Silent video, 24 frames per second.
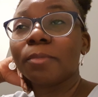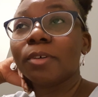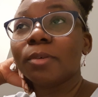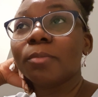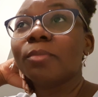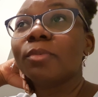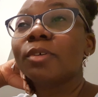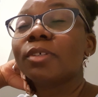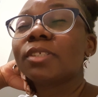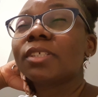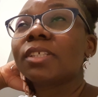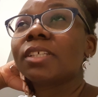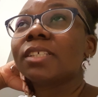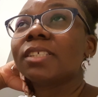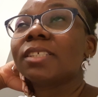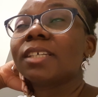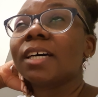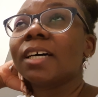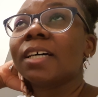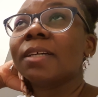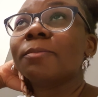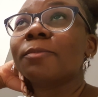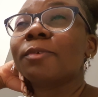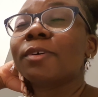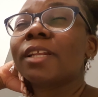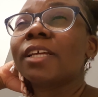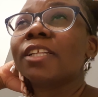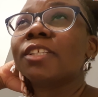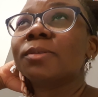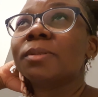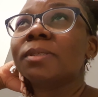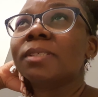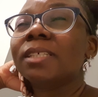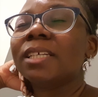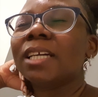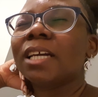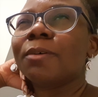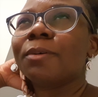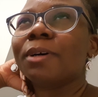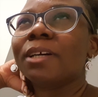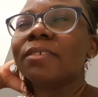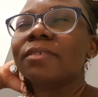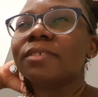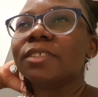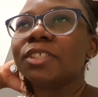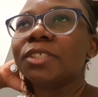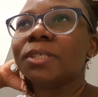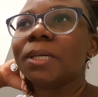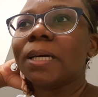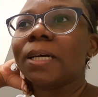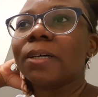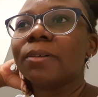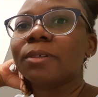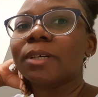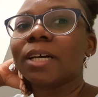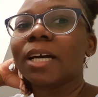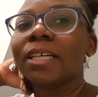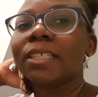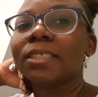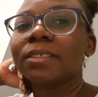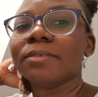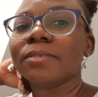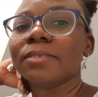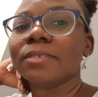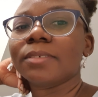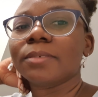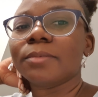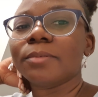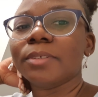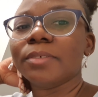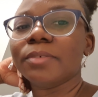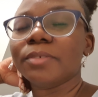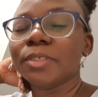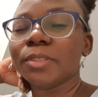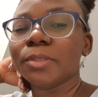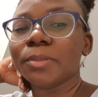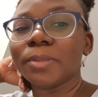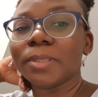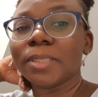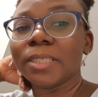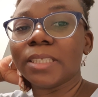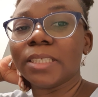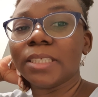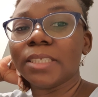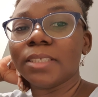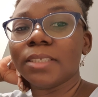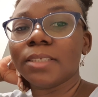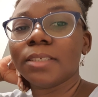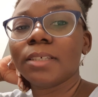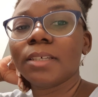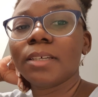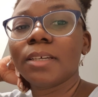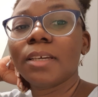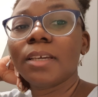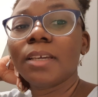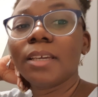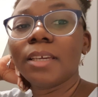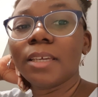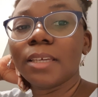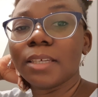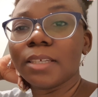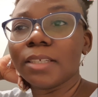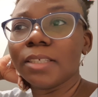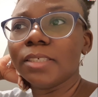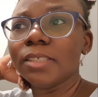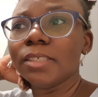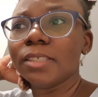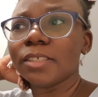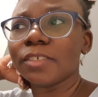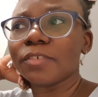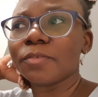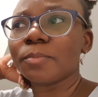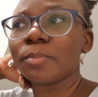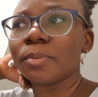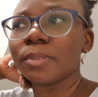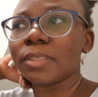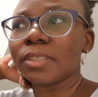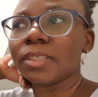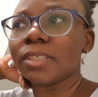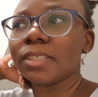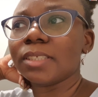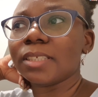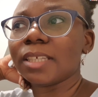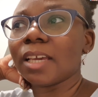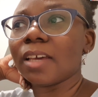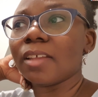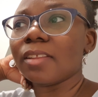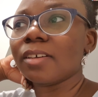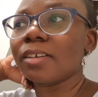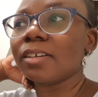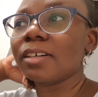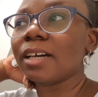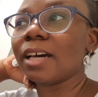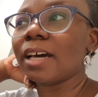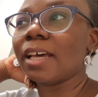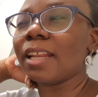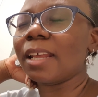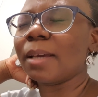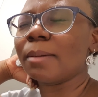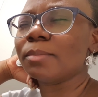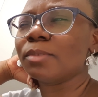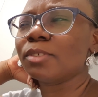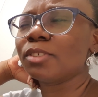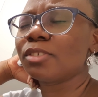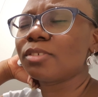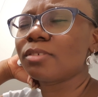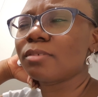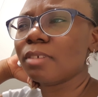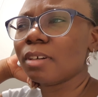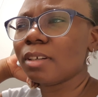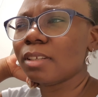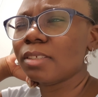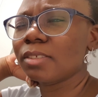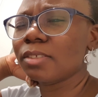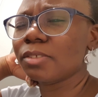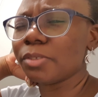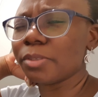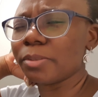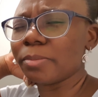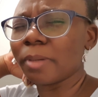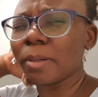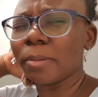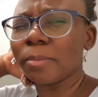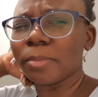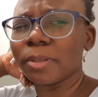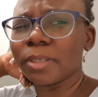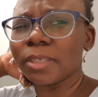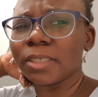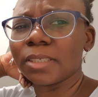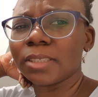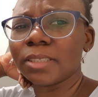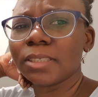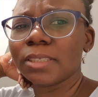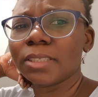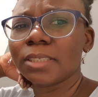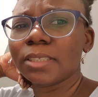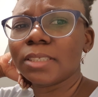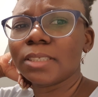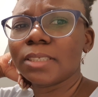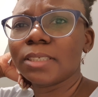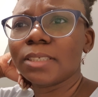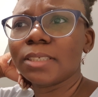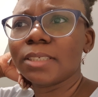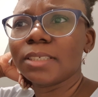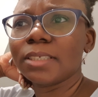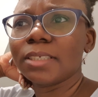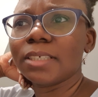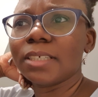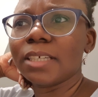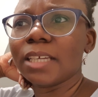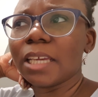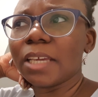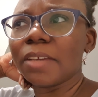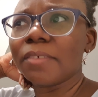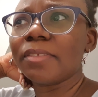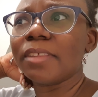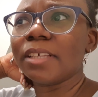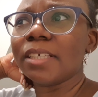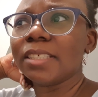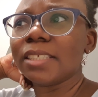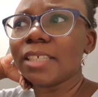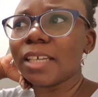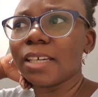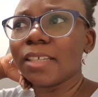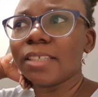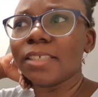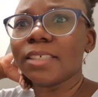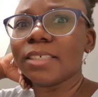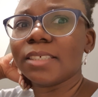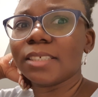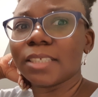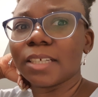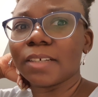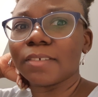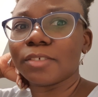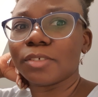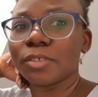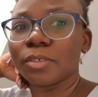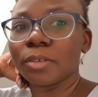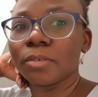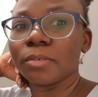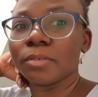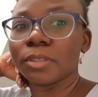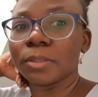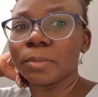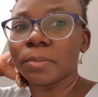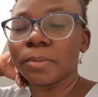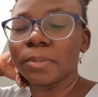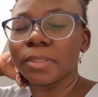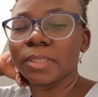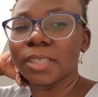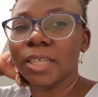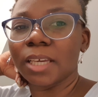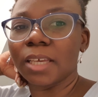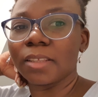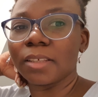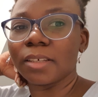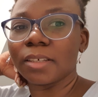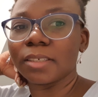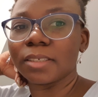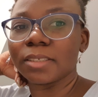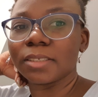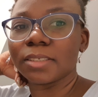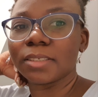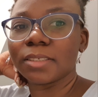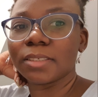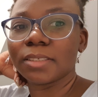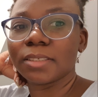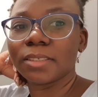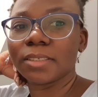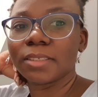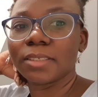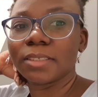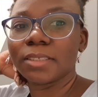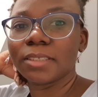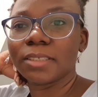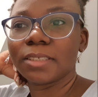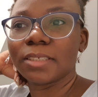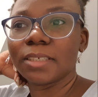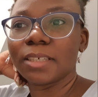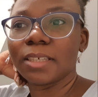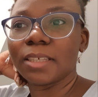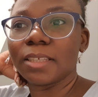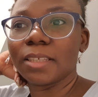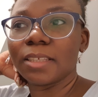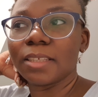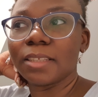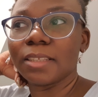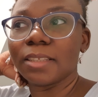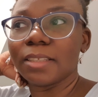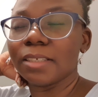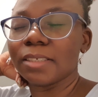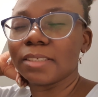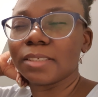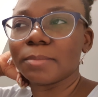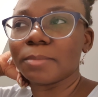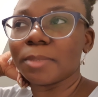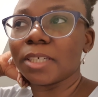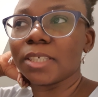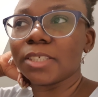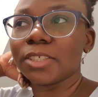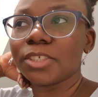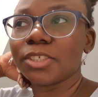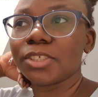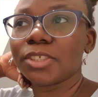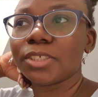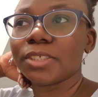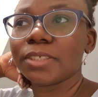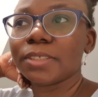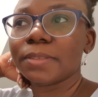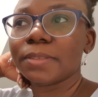most of the time when I do a DIY video, I'll kind of review the ease of putting it together, and I'm struggling to remember if there's anything I've struggled to put together this much.